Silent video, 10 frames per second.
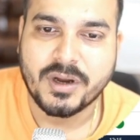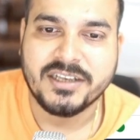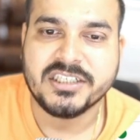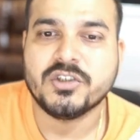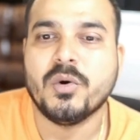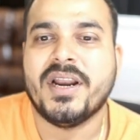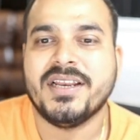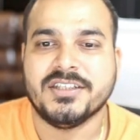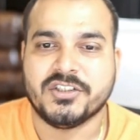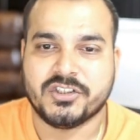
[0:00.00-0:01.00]
So I'll just go ahead
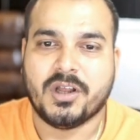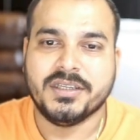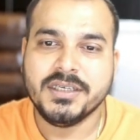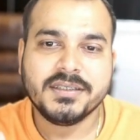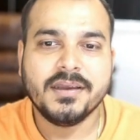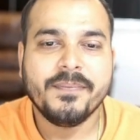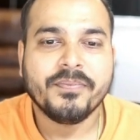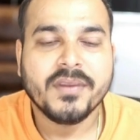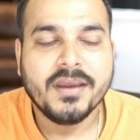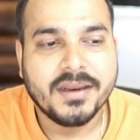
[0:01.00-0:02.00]
and install this.
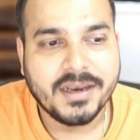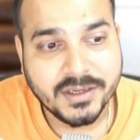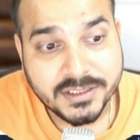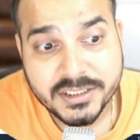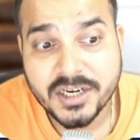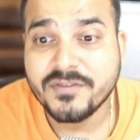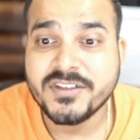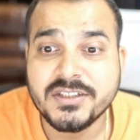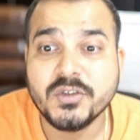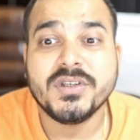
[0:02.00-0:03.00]
Now, instead of
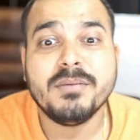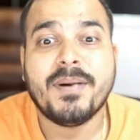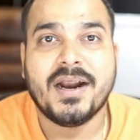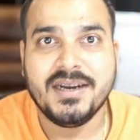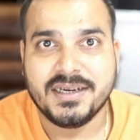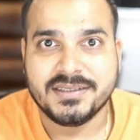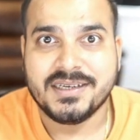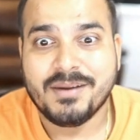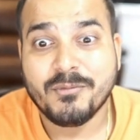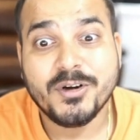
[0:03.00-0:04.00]
just using
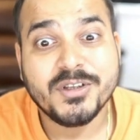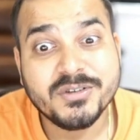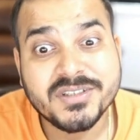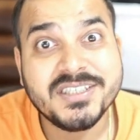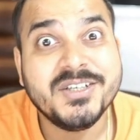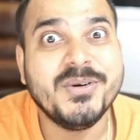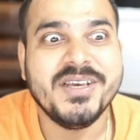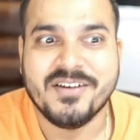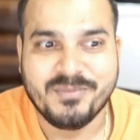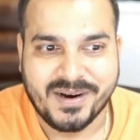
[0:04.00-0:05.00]
pandas, I'm going to use
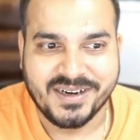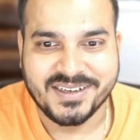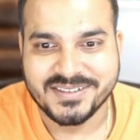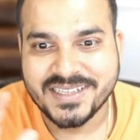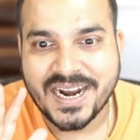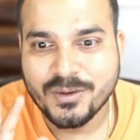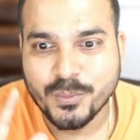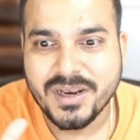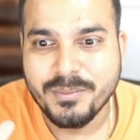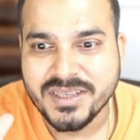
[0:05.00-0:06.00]
CUDF pandas.
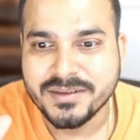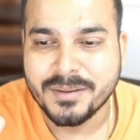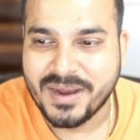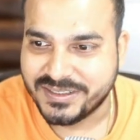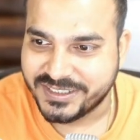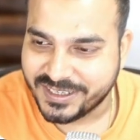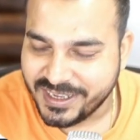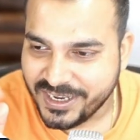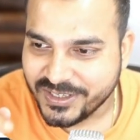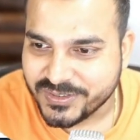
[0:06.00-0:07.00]
That will be the magic.
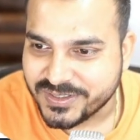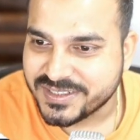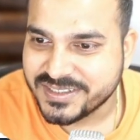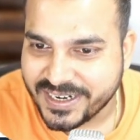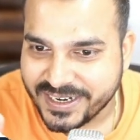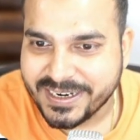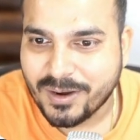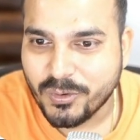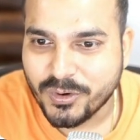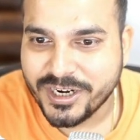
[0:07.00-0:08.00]
So this is getting
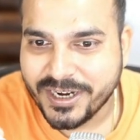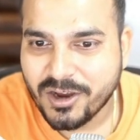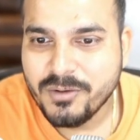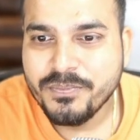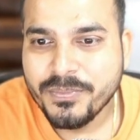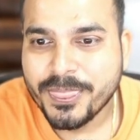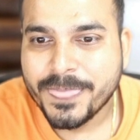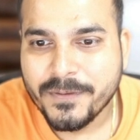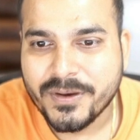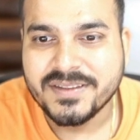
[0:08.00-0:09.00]
downloaded now.
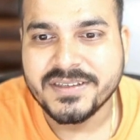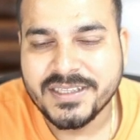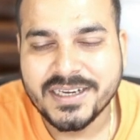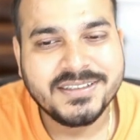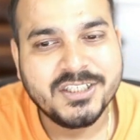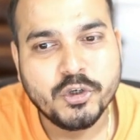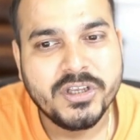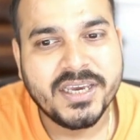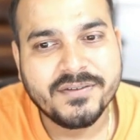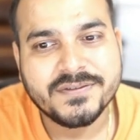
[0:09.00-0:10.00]
You can see that
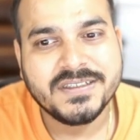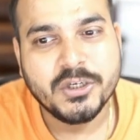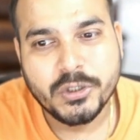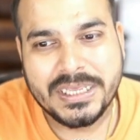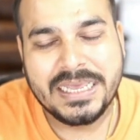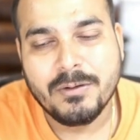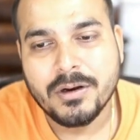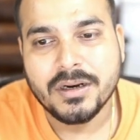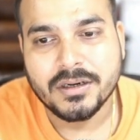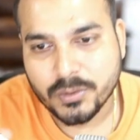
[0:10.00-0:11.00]
CUDF
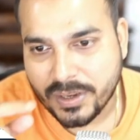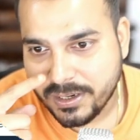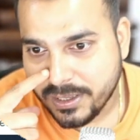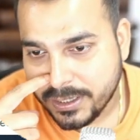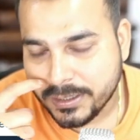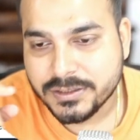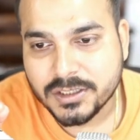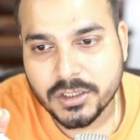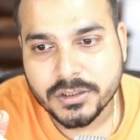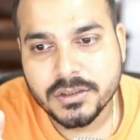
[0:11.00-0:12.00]
CUTL 12 is
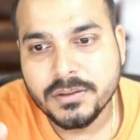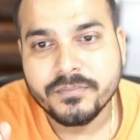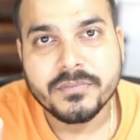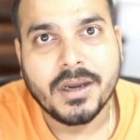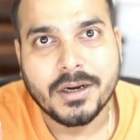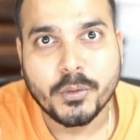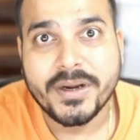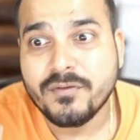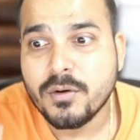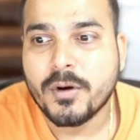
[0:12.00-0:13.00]
equal to
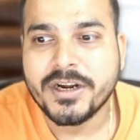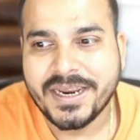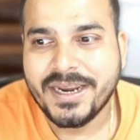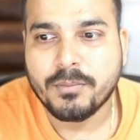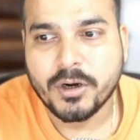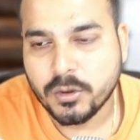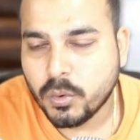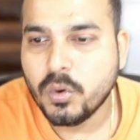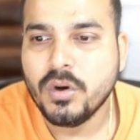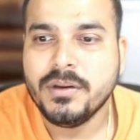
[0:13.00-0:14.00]

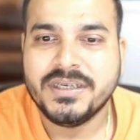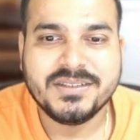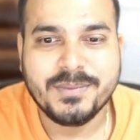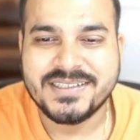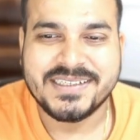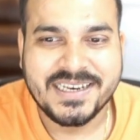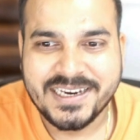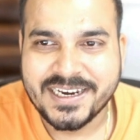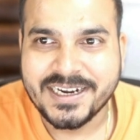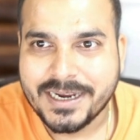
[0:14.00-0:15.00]
24.8.0 is basically
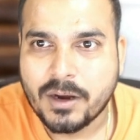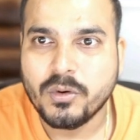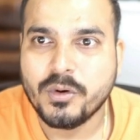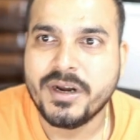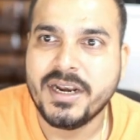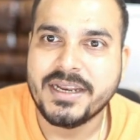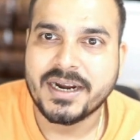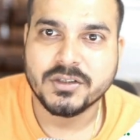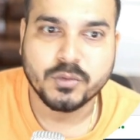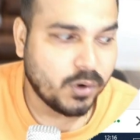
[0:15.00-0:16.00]
getting downloaded.
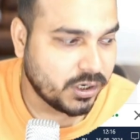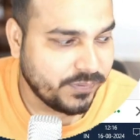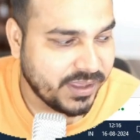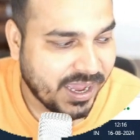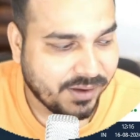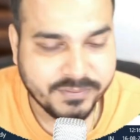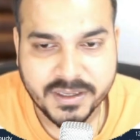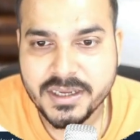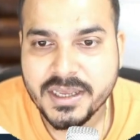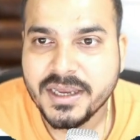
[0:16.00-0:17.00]
That is what we have,
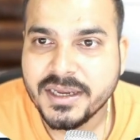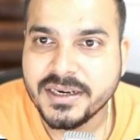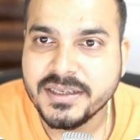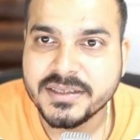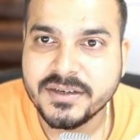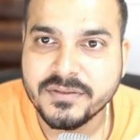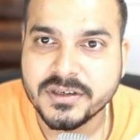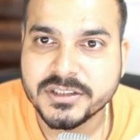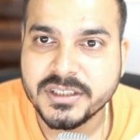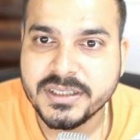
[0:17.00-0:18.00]
the recent
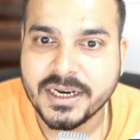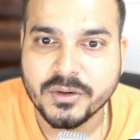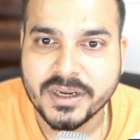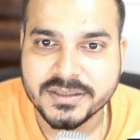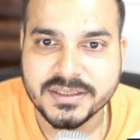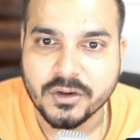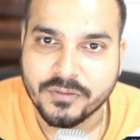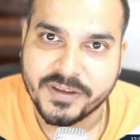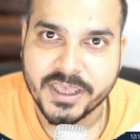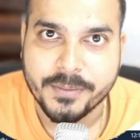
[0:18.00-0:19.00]
version that you can see
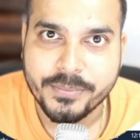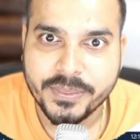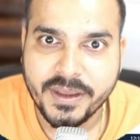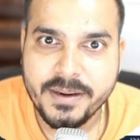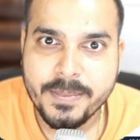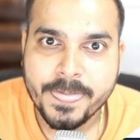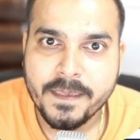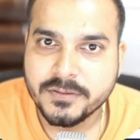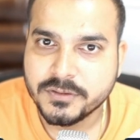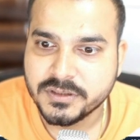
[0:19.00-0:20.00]
over here, right?
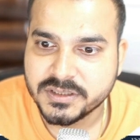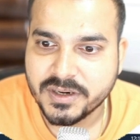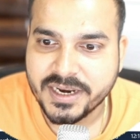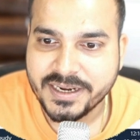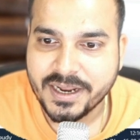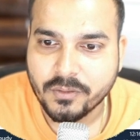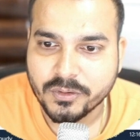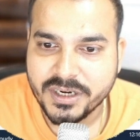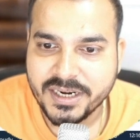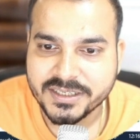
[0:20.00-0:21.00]
So this will get
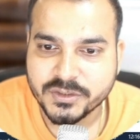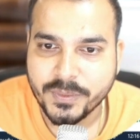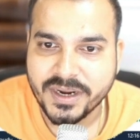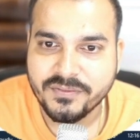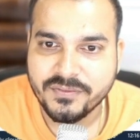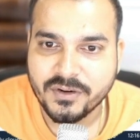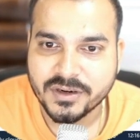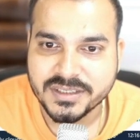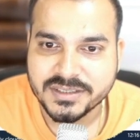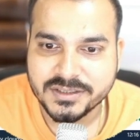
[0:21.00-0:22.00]
downloaded. Let's wait
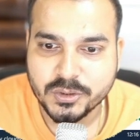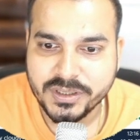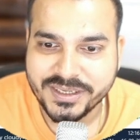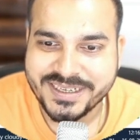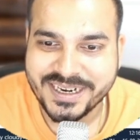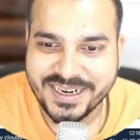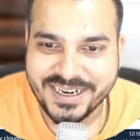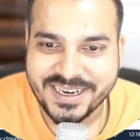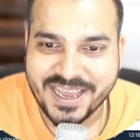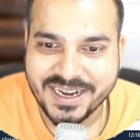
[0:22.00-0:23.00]
for this to get
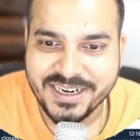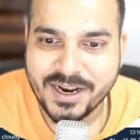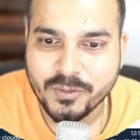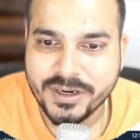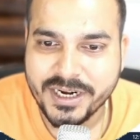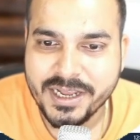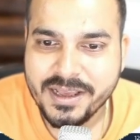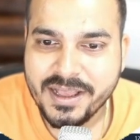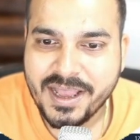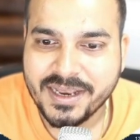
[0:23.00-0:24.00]
entirely downloaded,
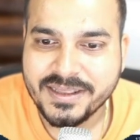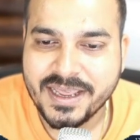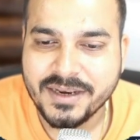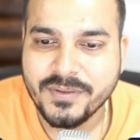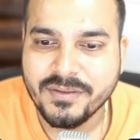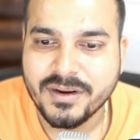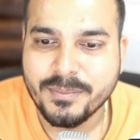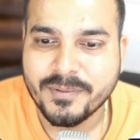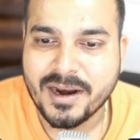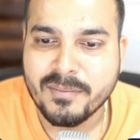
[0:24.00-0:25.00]
and then we
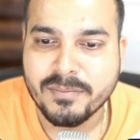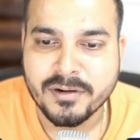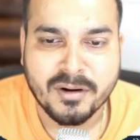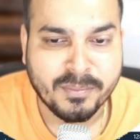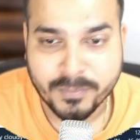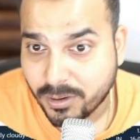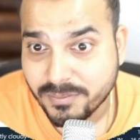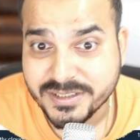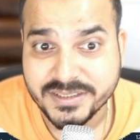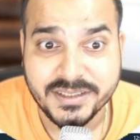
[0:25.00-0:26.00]
will
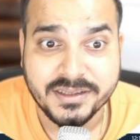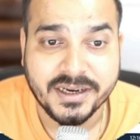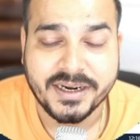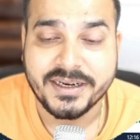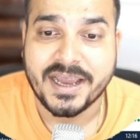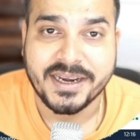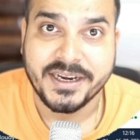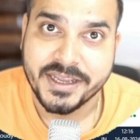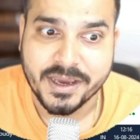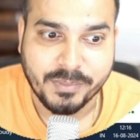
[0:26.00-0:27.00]
probably see the entire
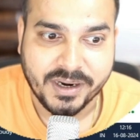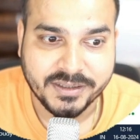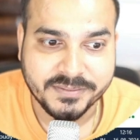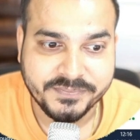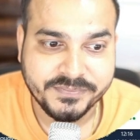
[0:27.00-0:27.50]
EDA part.